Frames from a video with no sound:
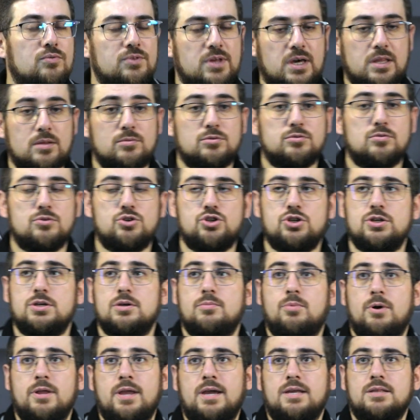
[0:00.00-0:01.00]
Well, in this
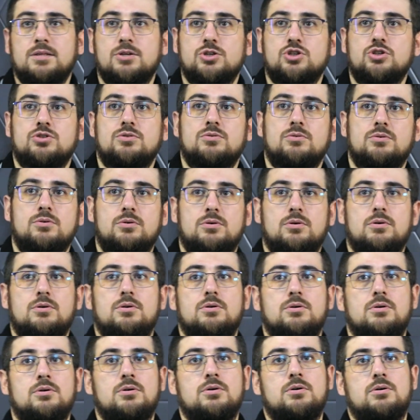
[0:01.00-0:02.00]
case, it is clear
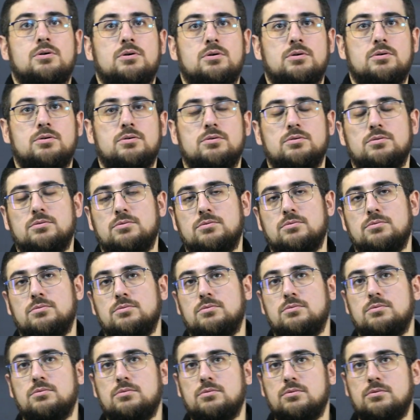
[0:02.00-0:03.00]
that the situation is
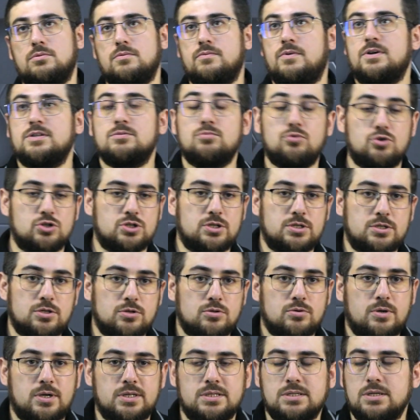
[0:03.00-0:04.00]
possible if nothing
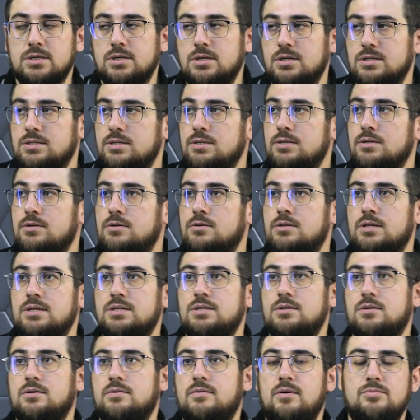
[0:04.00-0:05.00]
acts on the body at
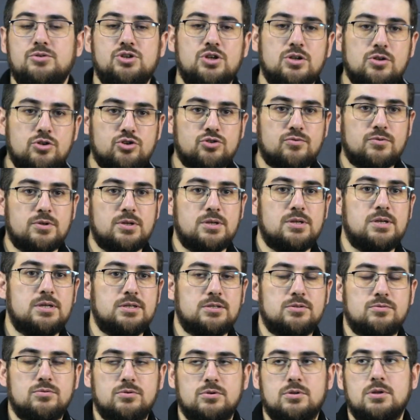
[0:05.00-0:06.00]
all. In
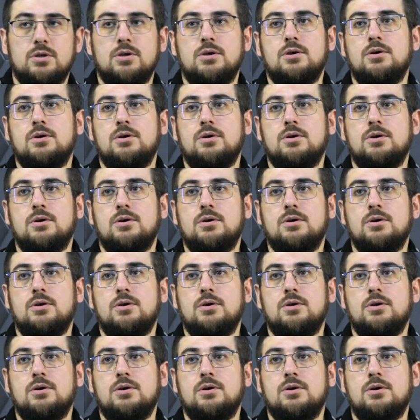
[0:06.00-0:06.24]
order to do